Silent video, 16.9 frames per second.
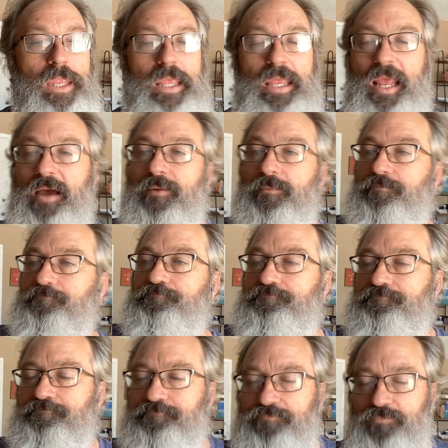Now,
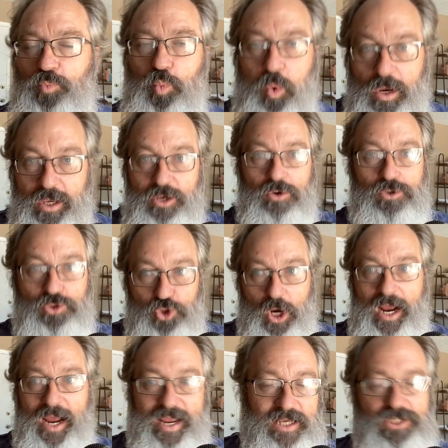when you're
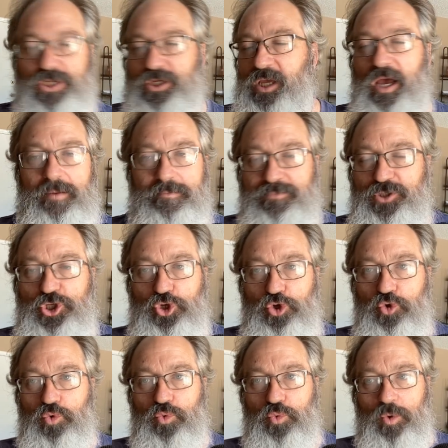trying to come
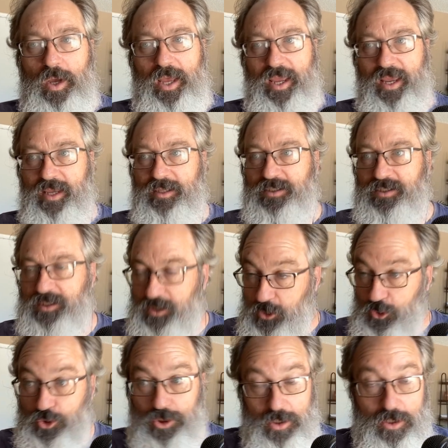to a
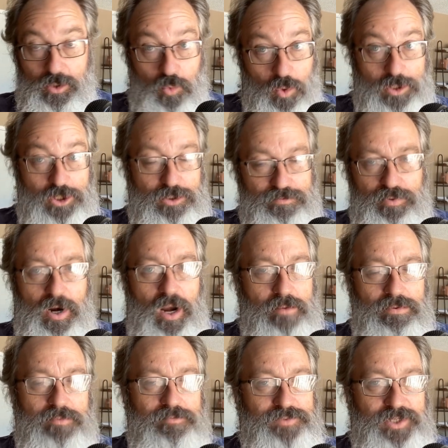solution to what your
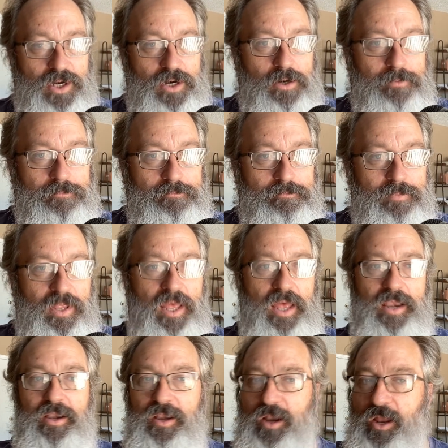problems are,
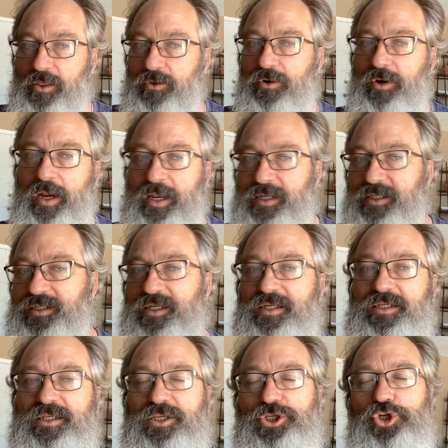Another
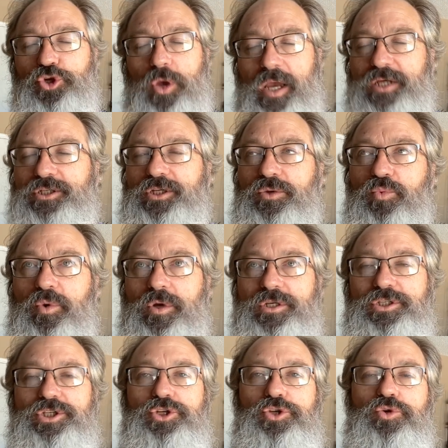instance that you actually
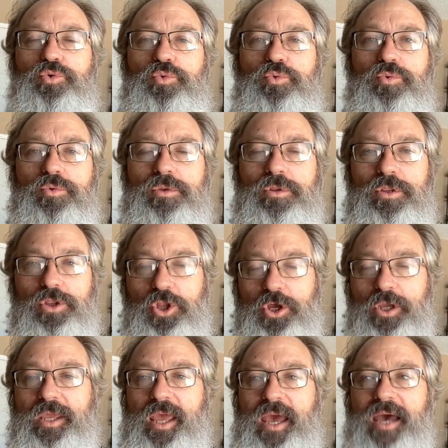want to
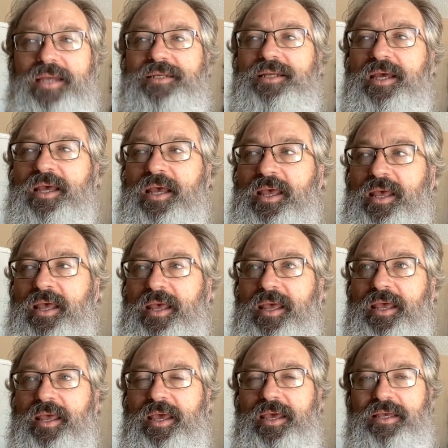look at
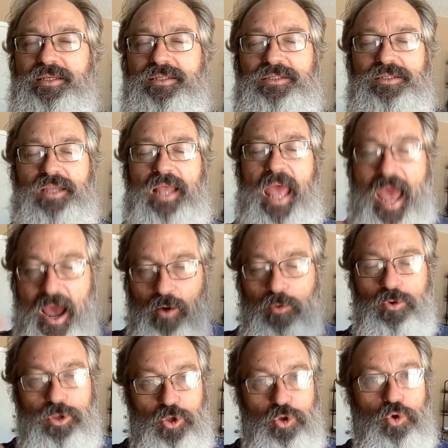is how
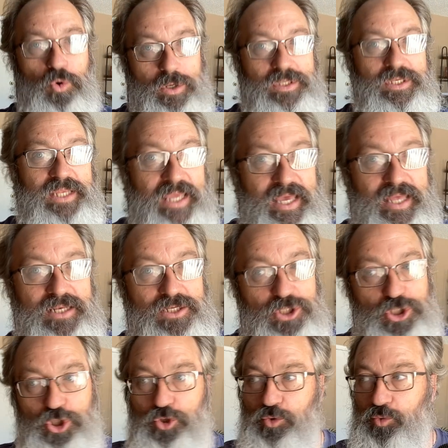are you going to get
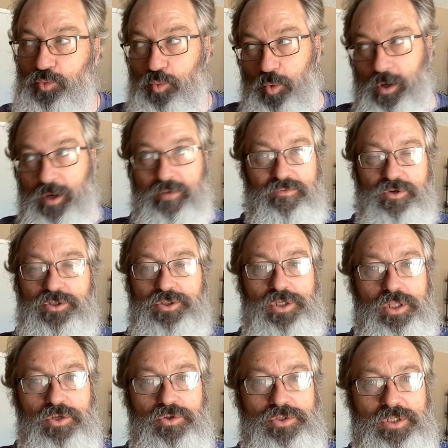to whatever your
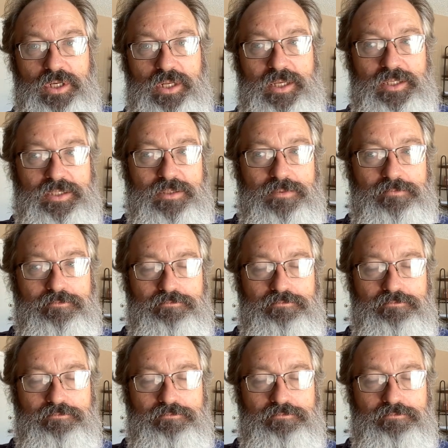solution is?